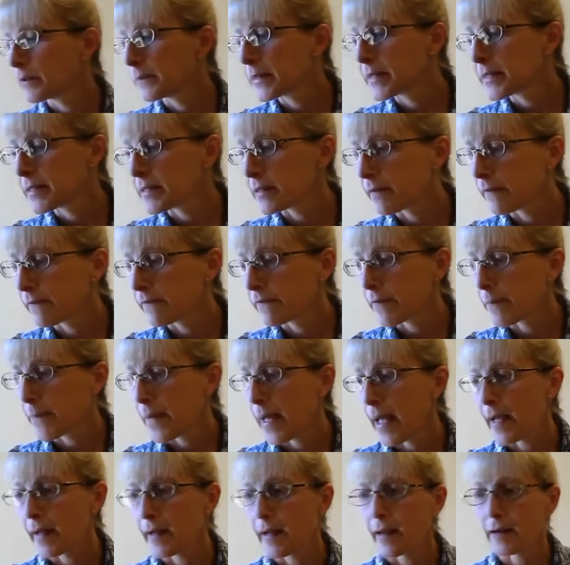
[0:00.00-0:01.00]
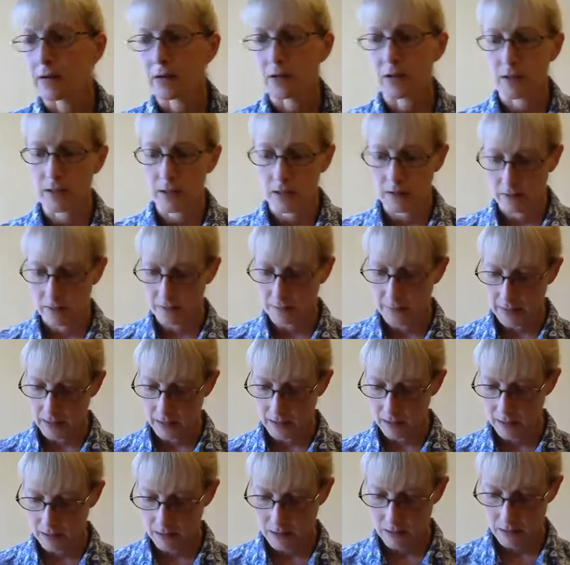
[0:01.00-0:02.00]
Let me see if the bag actually tells
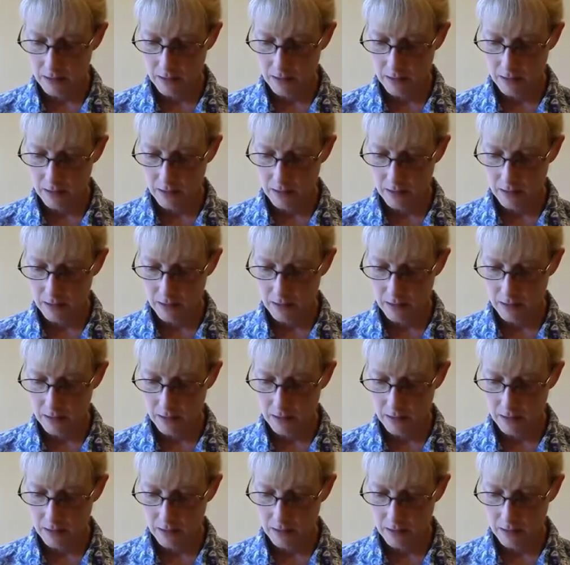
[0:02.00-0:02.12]
me.